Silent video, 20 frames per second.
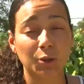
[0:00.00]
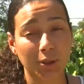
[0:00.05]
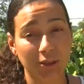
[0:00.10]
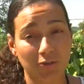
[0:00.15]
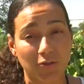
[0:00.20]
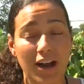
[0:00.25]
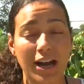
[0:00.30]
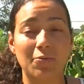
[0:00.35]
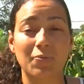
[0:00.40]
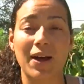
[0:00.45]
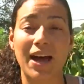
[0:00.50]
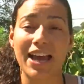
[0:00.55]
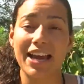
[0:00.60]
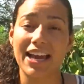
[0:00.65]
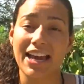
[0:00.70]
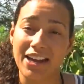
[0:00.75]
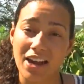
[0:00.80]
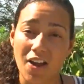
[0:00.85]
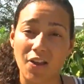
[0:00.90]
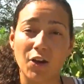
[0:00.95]
between Red
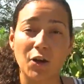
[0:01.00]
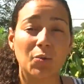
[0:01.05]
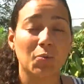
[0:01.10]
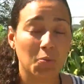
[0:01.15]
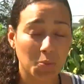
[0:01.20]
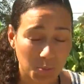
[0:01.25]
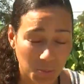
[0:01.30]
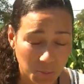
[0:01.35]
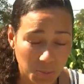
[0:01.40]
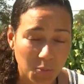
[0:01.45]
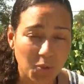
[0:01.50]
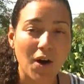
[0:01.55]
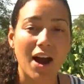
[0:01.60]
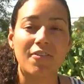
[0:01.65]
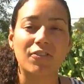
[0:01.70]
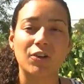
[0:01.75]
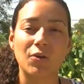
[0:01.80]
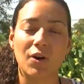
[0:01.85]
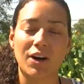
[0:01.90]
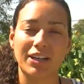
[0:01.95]
Bike and other
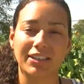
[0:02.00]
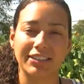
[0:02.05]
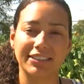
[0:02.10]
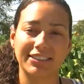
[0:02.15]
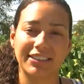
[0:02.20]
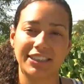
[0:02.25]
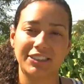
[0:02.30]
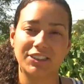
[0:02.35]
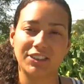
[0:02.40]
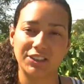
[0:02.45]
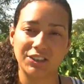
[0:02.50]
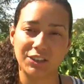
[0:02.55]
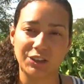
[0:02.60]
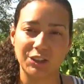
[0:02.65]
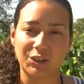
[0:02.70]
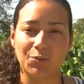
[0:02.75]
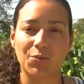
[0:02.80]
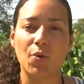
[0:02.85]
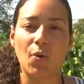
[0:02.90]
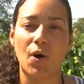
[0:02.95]
private
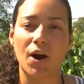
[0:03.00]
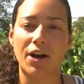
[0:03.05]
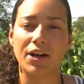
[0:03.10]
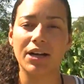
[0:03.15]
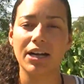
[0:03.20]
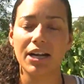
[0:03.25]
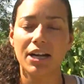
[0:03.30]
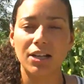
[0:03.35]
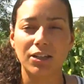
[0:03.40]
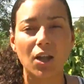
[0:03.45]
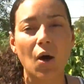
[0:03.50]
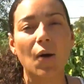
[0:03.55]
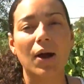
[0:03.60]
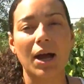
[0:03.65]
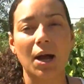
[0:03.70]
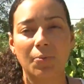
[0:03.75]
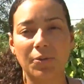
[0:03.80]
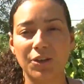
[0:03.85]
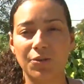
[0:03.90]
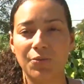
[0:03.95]
organizations to support
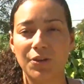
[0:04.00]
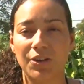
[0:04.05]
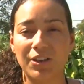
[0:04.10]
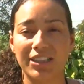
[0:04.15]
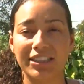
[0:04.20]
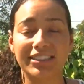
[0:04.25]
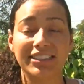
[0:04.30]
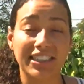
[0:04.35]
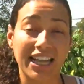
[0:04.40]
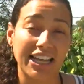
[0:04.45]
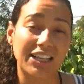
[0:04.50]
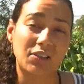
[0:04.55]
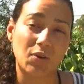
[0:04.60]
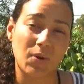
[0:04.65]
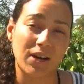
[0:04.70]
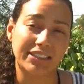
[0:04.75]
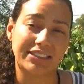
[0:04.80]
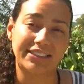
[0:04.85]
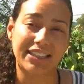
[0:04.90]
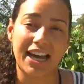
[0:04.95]
low-income communities
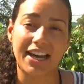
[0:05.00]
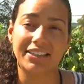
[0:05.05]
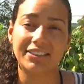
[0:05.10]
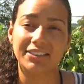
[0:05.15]
like the West